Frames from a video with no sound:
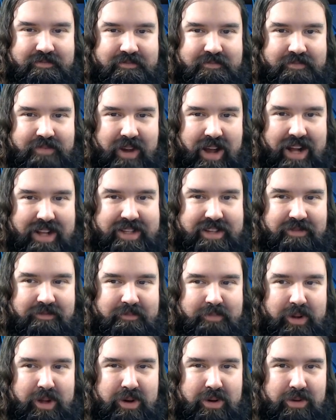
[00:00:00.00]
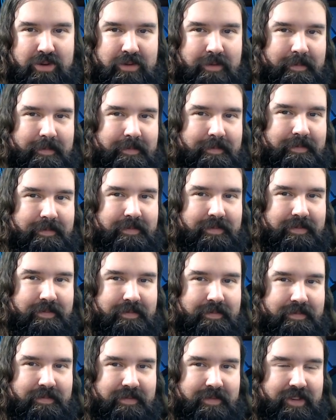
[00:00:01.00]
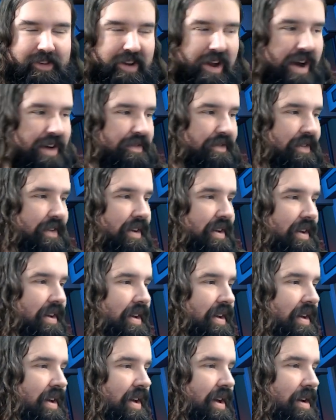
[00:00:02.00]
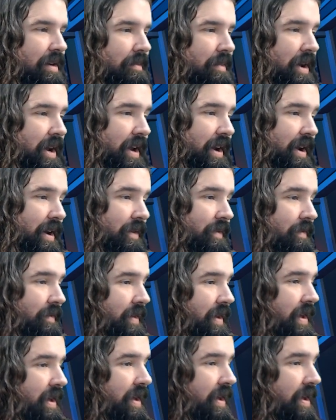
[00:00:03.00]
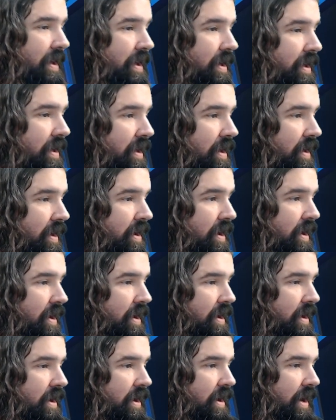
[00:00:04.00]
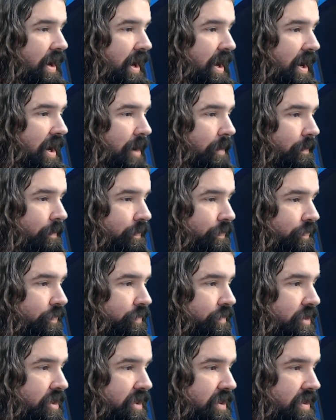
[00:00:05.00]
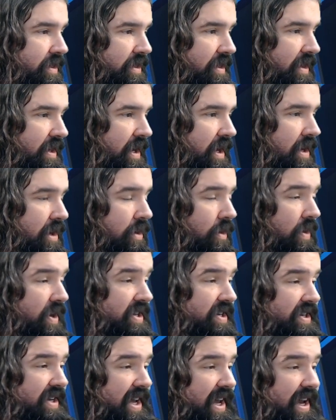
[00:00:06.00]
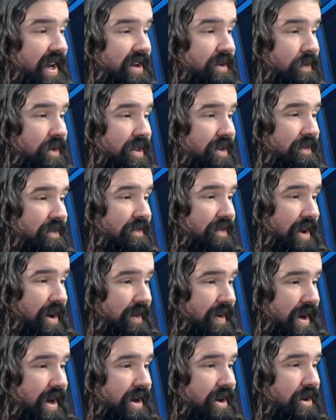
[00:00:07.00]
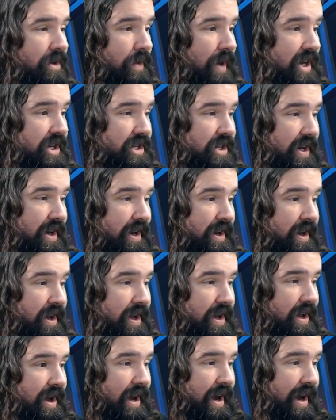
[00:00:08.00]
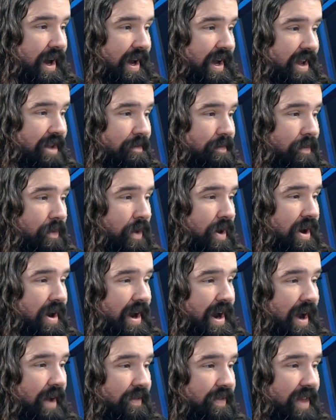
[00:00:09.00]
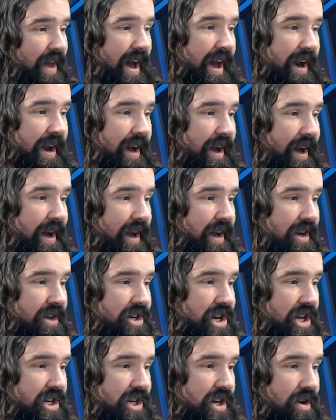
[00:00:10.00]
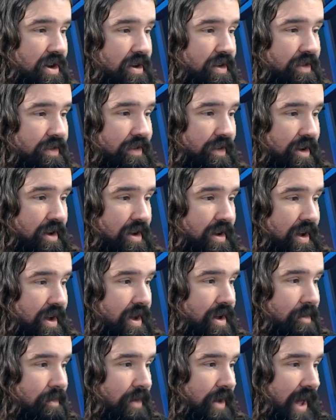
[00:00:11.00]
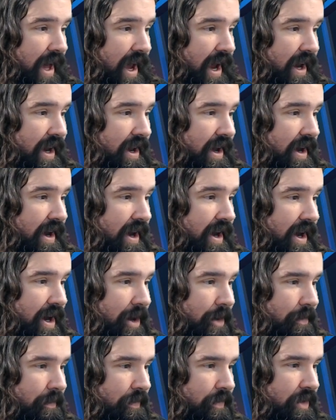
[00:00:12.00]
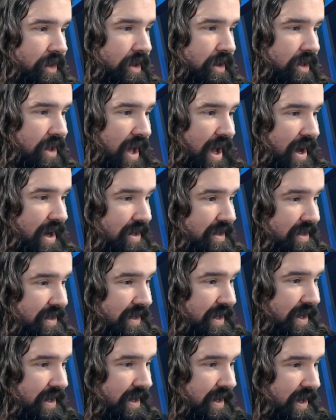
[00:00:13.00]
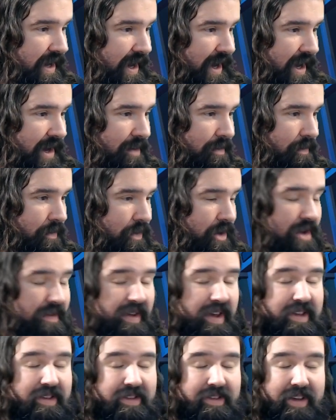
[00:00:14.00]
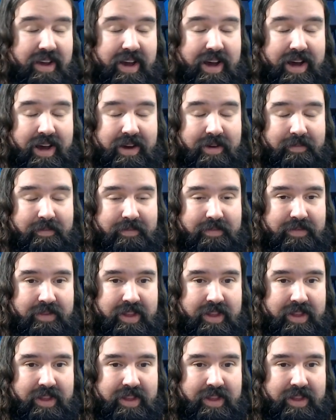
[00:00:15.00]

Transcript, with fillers: lots of bloom stuff. But you know, um, Chris Teat with a very good question uh, he pointed out that uh, J.G. Hertzler played um, Laas in previous um,